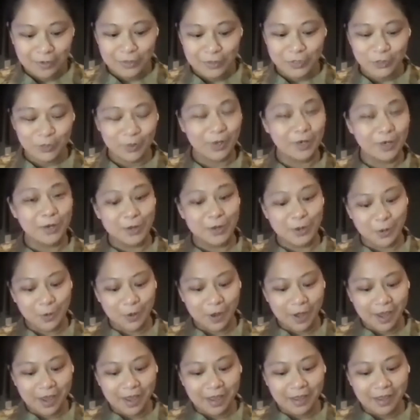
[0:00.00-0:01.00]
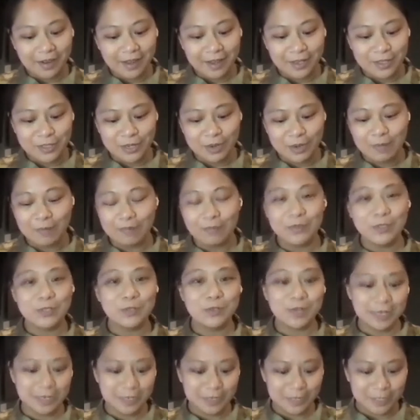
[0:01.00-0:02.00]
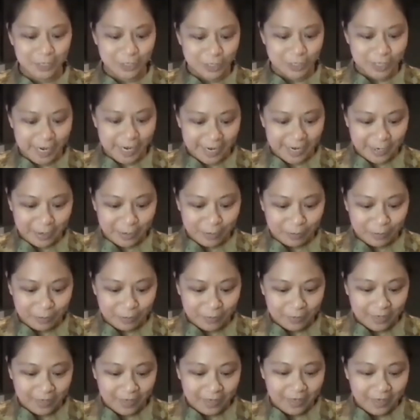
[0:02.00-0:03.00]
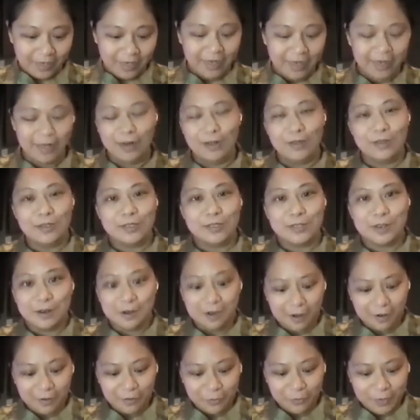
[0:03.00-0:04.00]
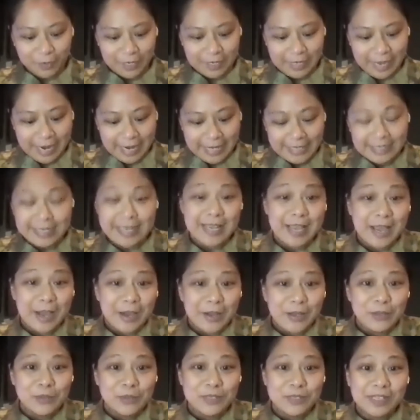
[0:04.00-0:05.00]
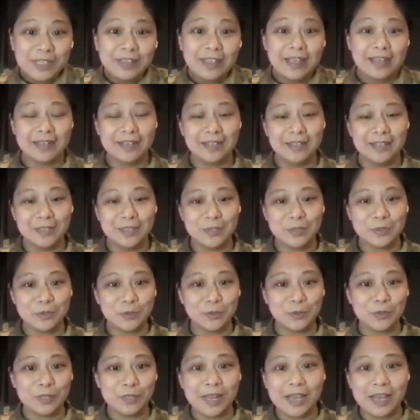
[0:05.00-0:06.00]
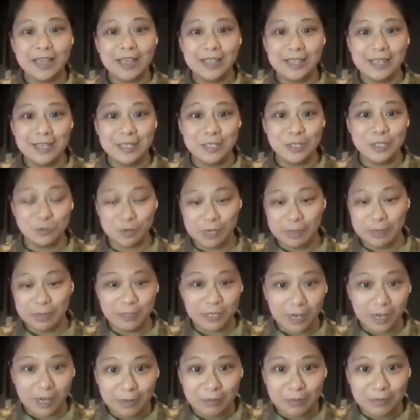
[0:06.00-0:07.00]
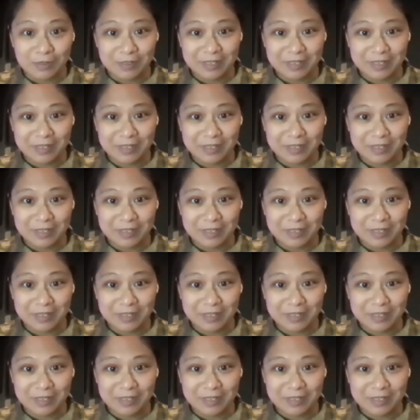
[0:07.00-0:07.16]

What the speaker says: So we're gonna go ahead and jump straight into this chat. And I'll start off with asking how you did land in this role that I think is a dream job.